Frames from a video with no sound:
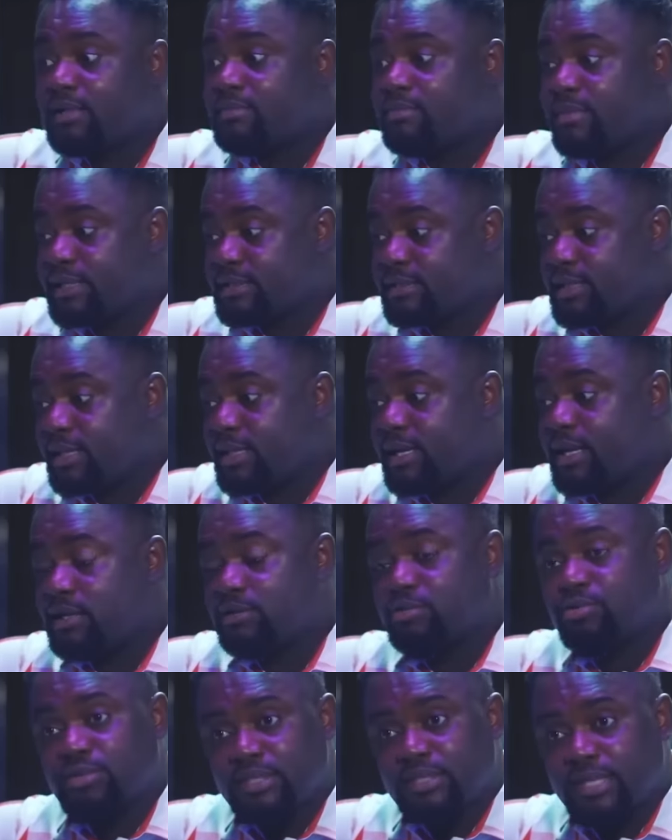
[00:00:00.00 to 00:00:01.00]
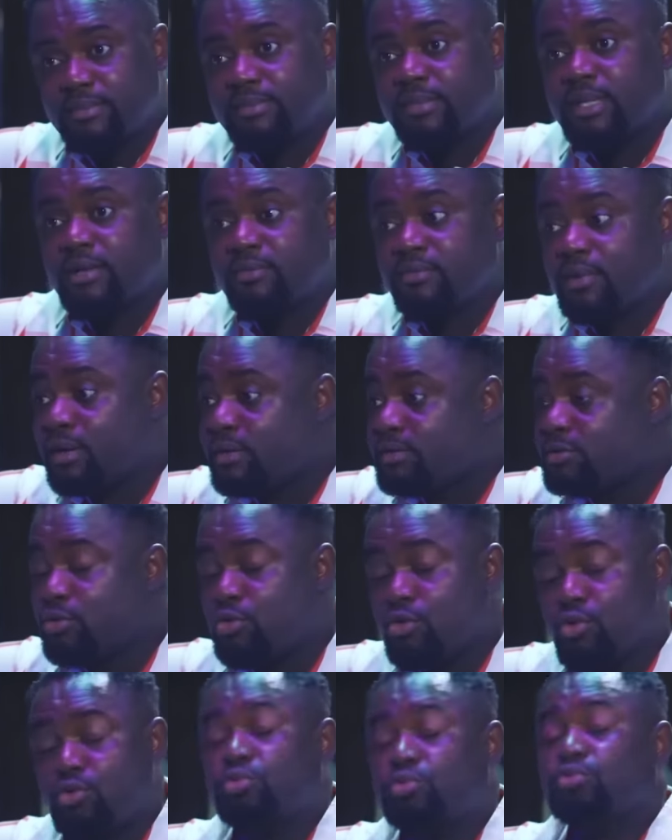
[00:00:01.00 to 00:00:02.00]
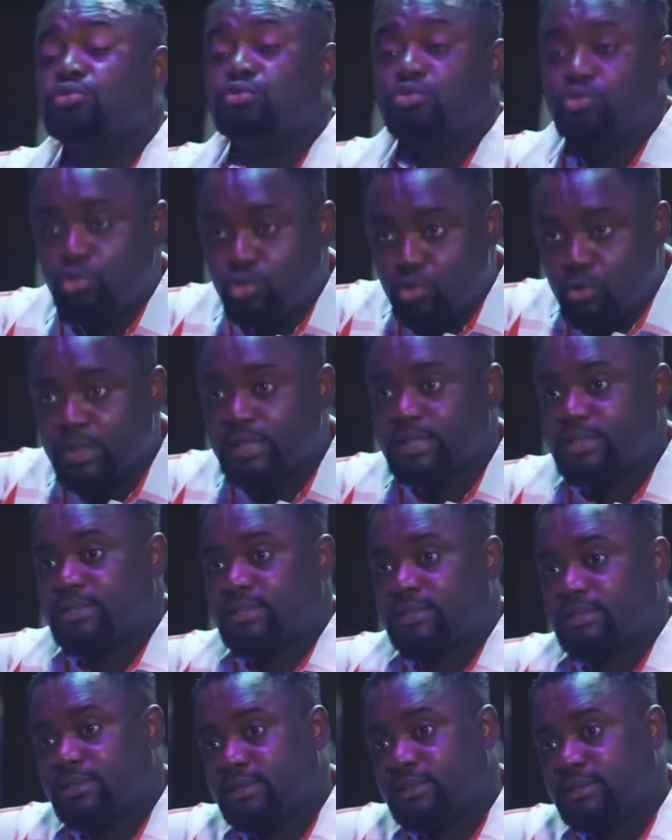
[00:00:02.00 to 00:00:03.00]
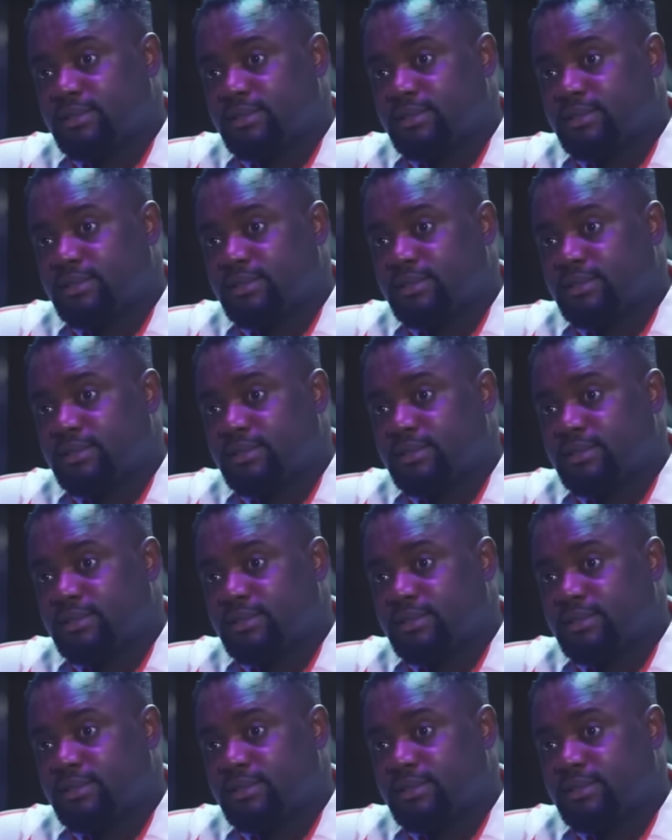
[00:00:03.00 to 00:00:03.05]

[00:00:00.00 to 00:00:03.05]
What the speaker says: By telling her to step down or do it.